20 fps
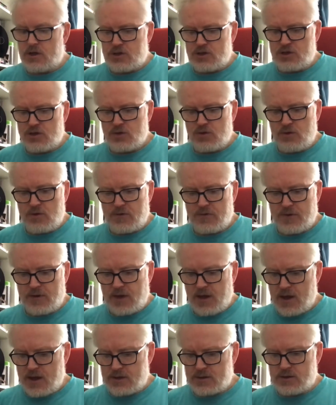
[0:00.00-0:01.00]
two for
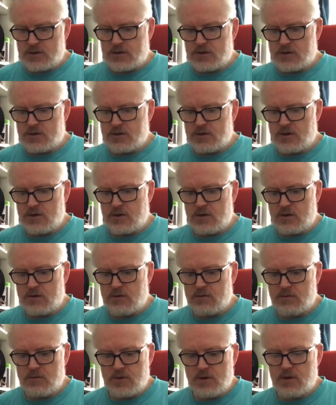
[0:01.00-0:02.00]
that. So
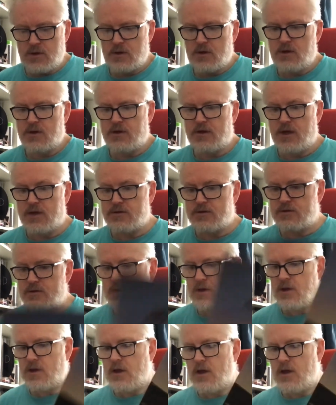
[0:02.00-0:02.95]
as I said,